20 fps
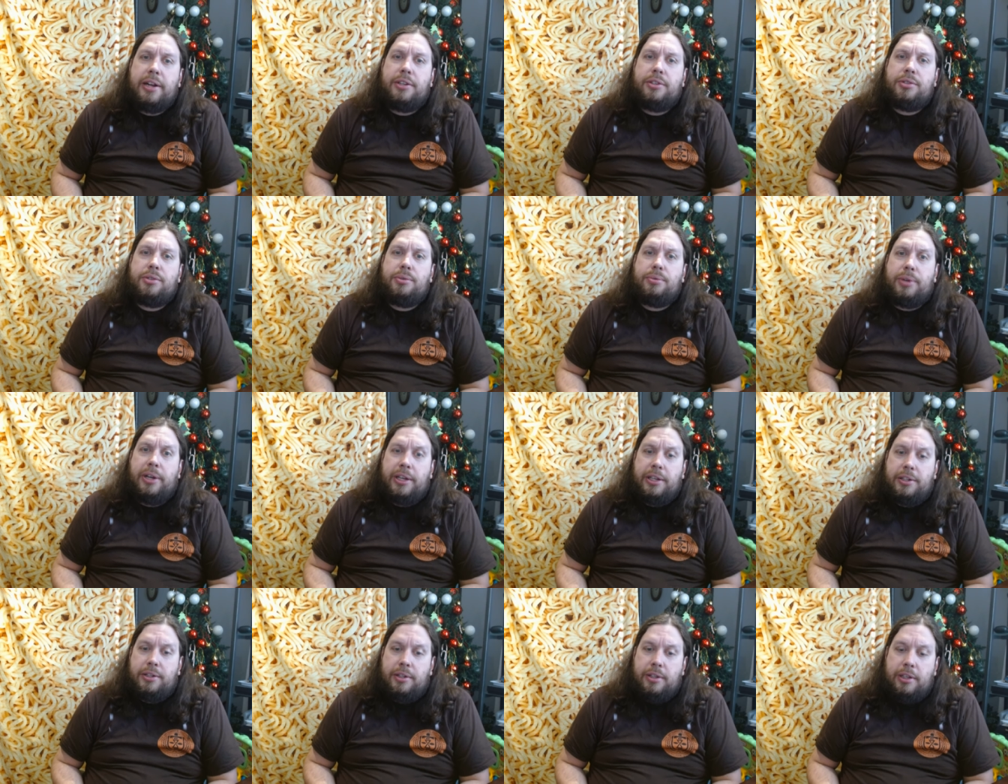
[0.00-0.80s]
not as
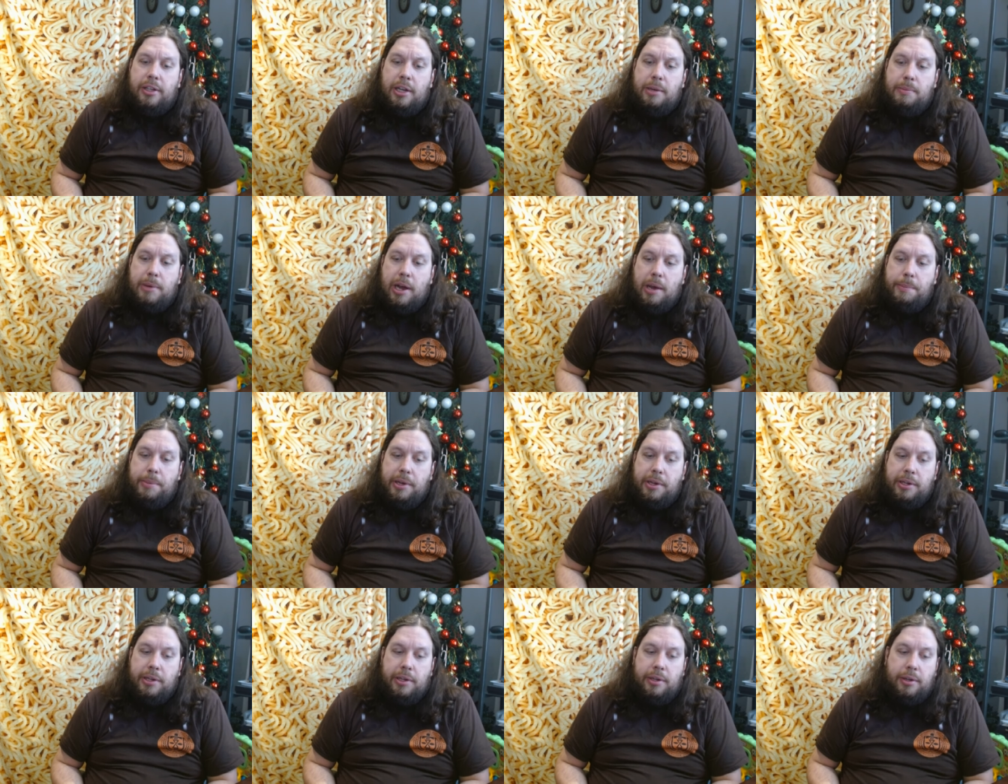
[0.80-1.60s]
great in
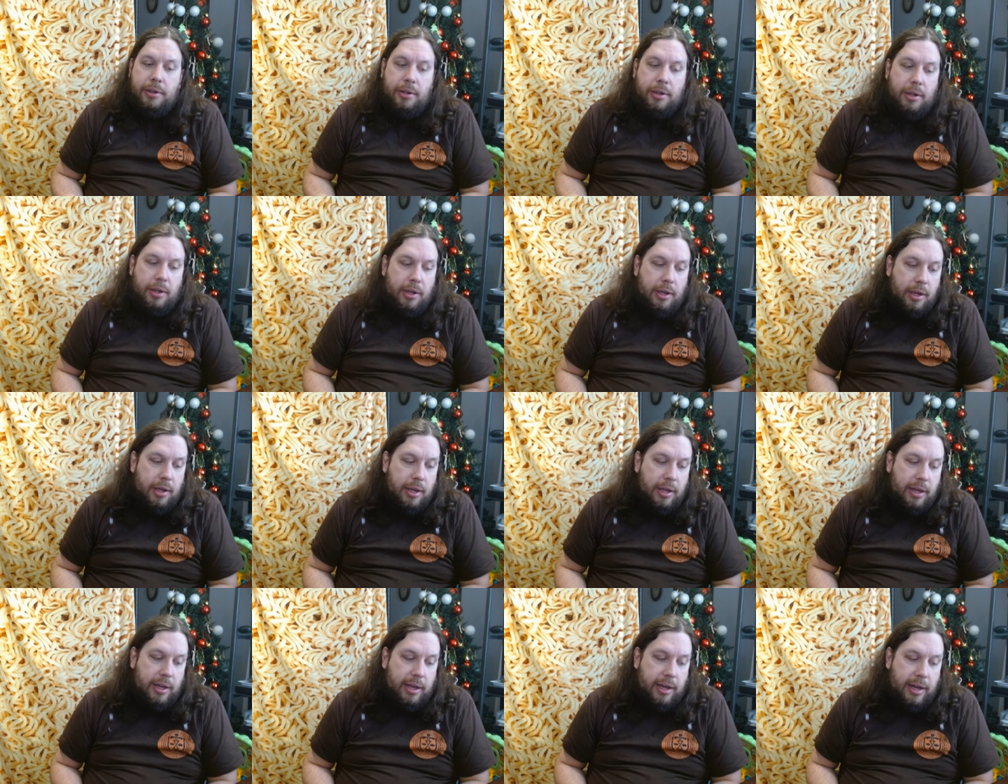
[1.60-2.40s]
my opinion.
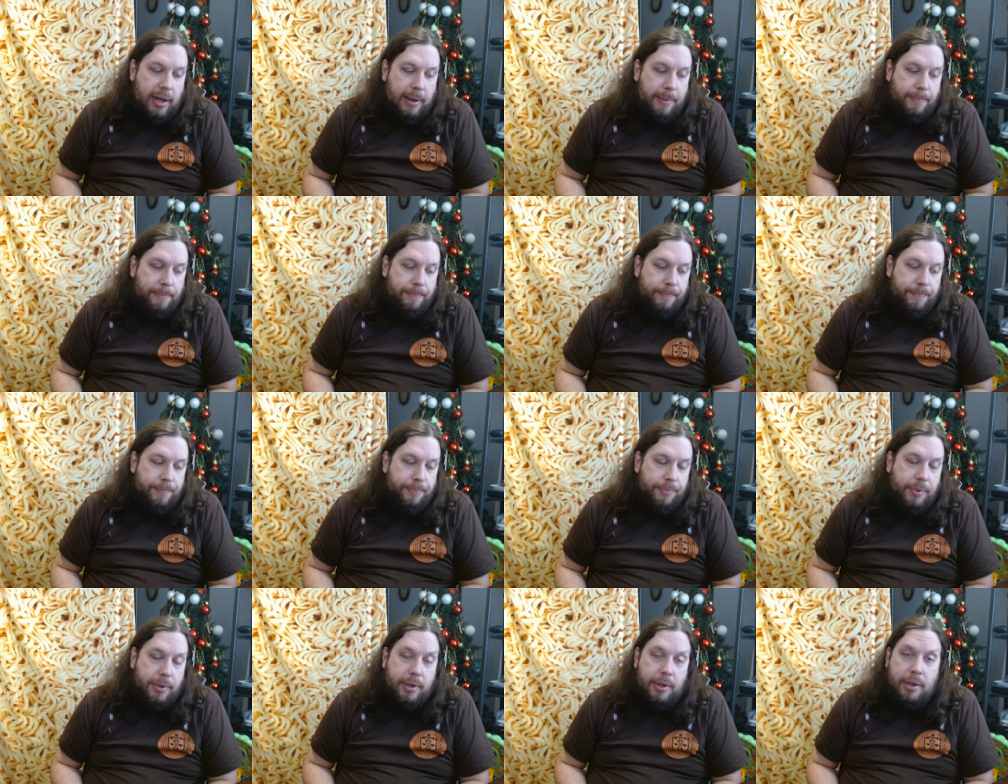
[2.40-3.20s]

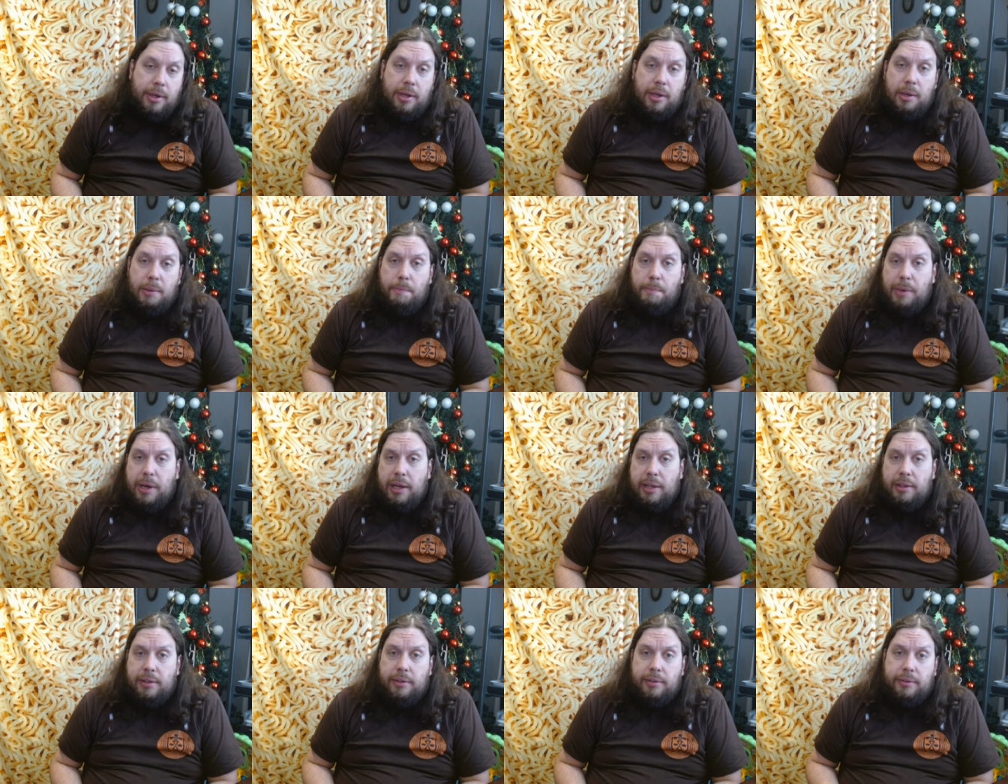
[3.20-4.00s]
Um,
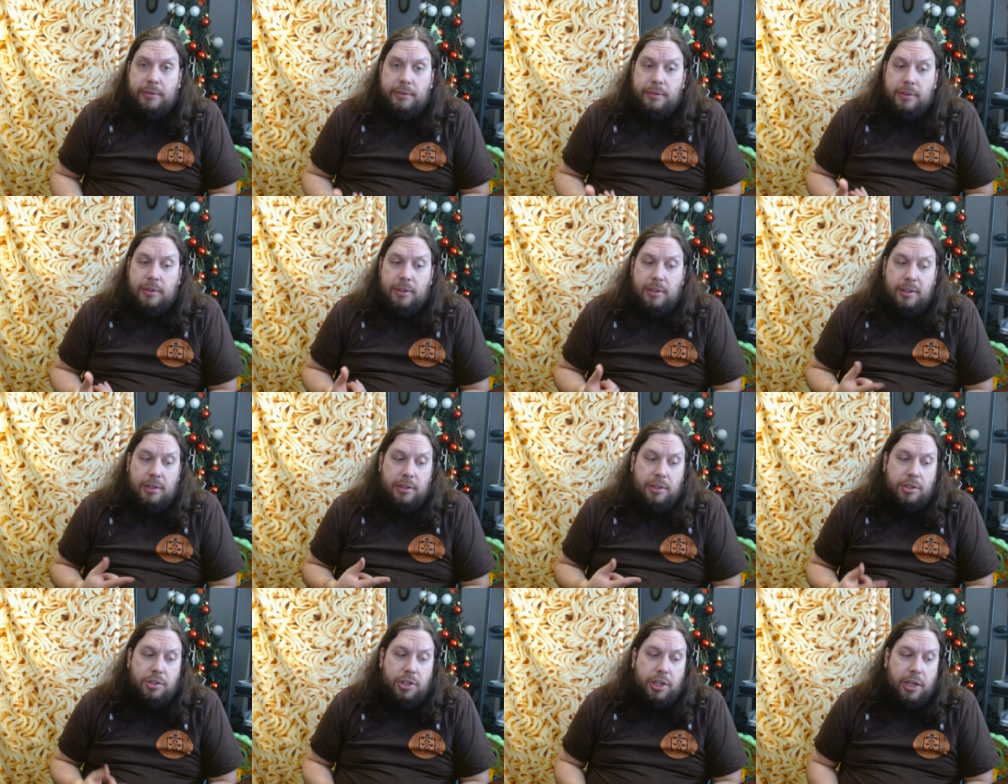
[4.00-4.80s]
but
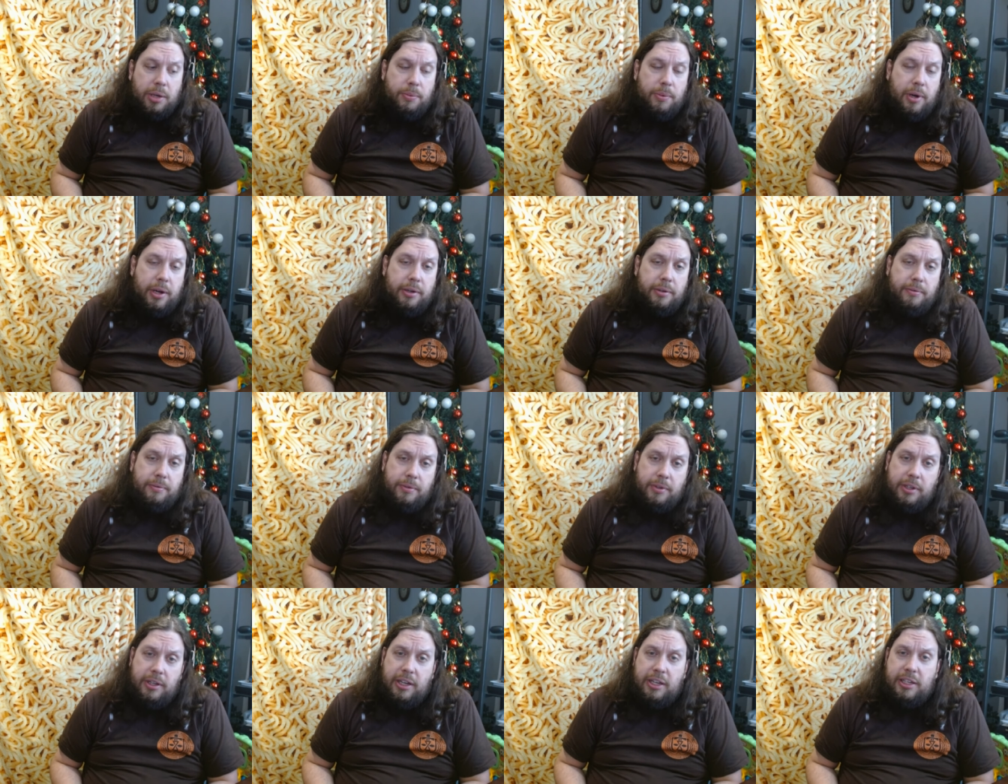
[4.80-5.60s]
the chicken
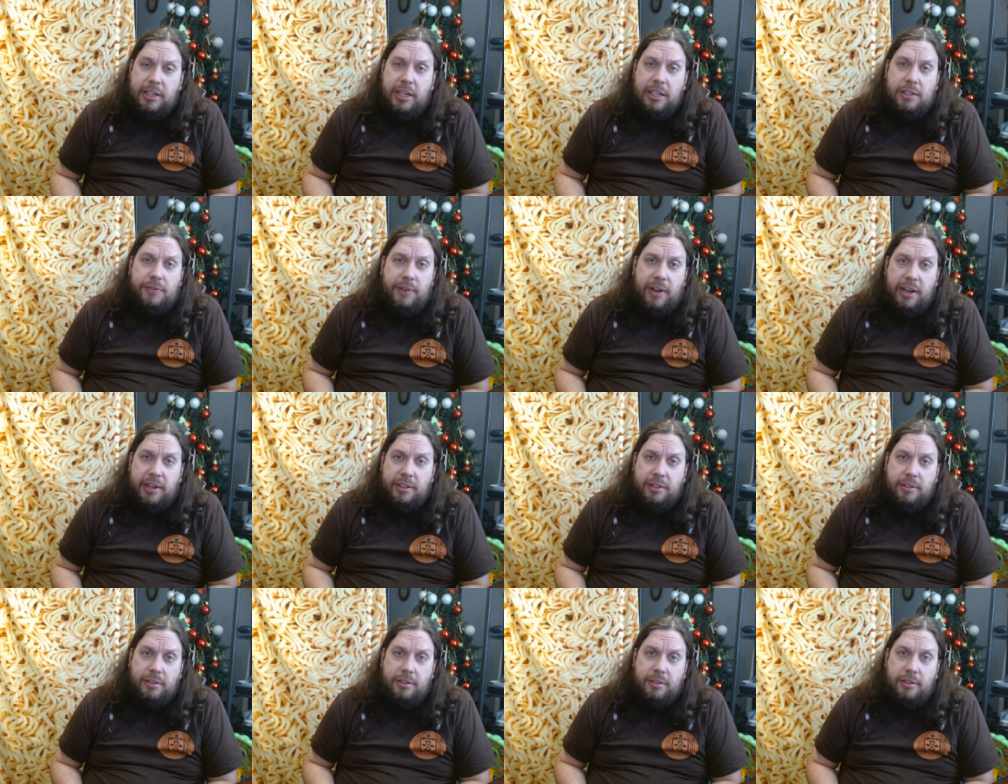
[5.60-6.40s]
one, it
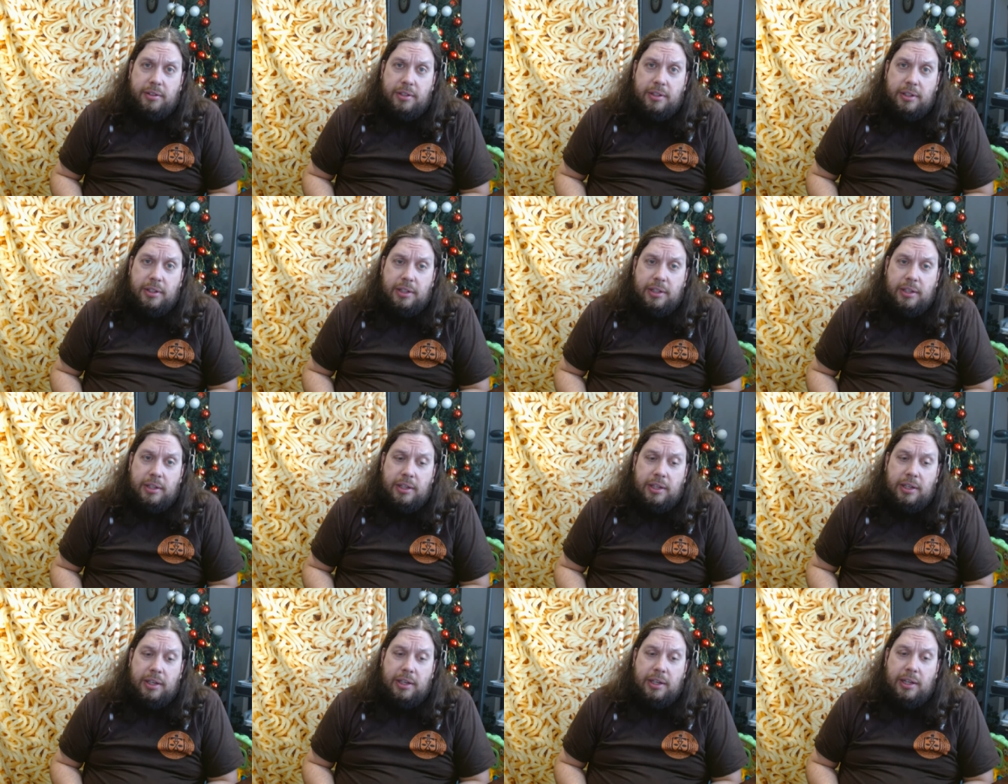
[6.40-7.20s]
tastes fine.
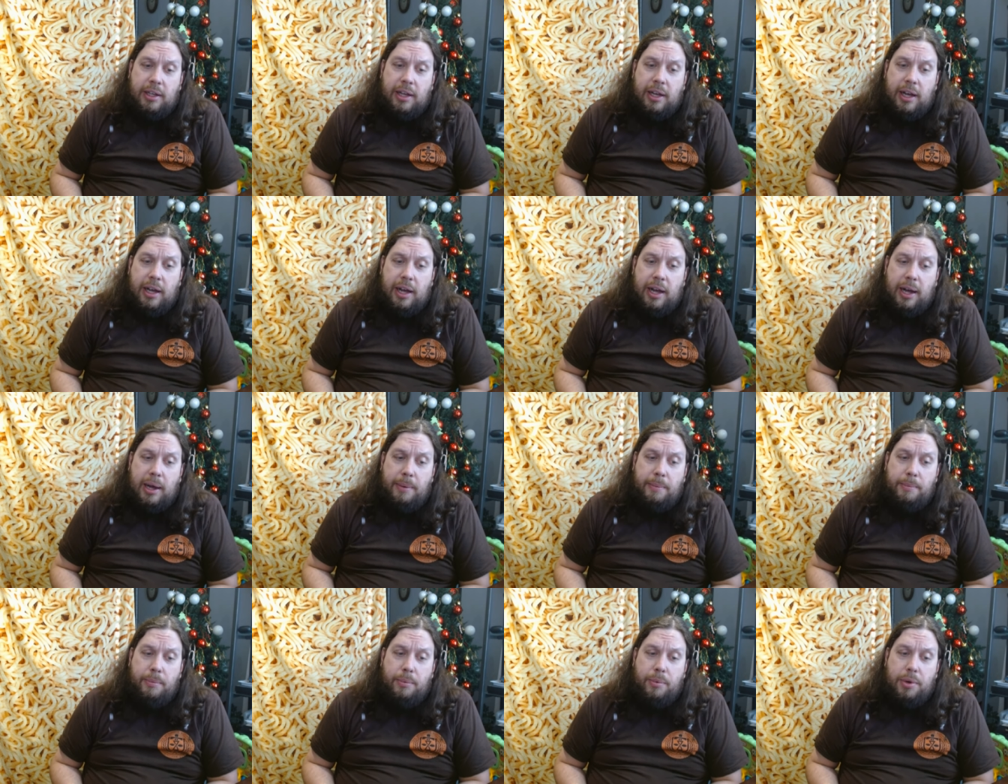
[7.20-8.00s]

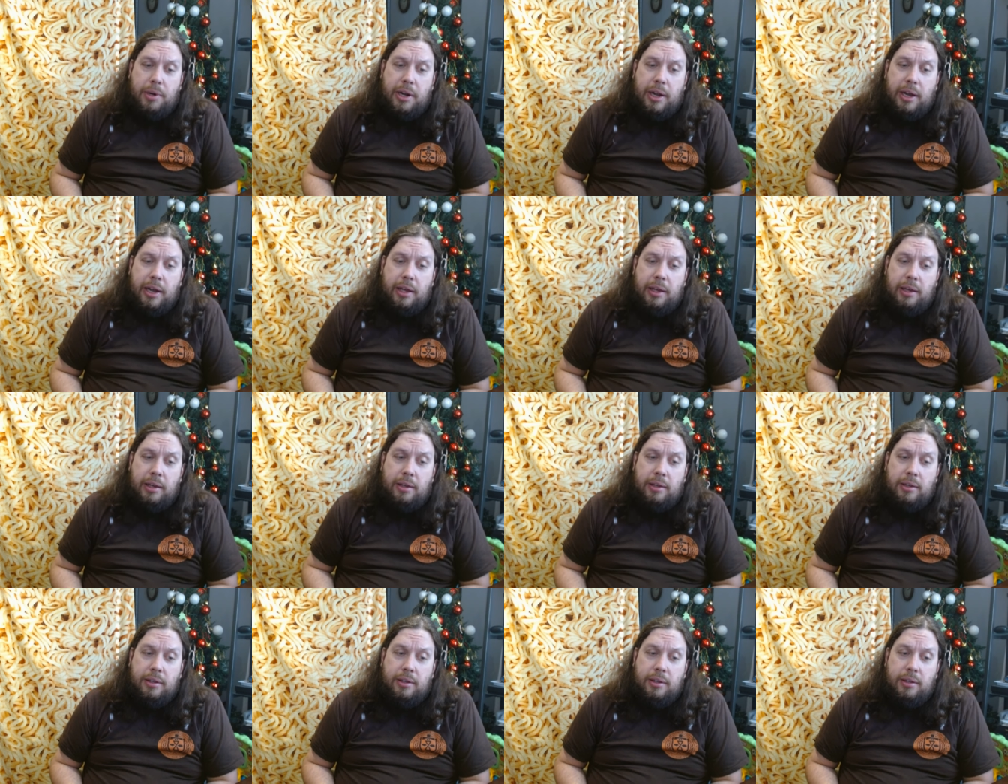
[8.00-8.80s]
Um, would
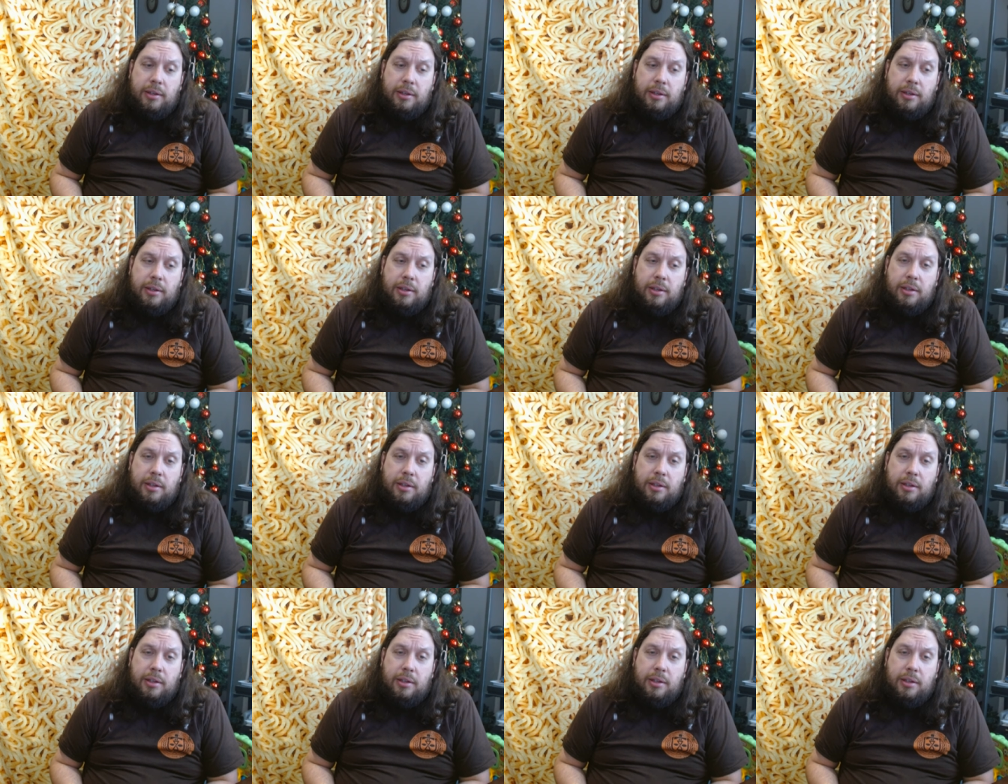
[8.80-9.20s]
I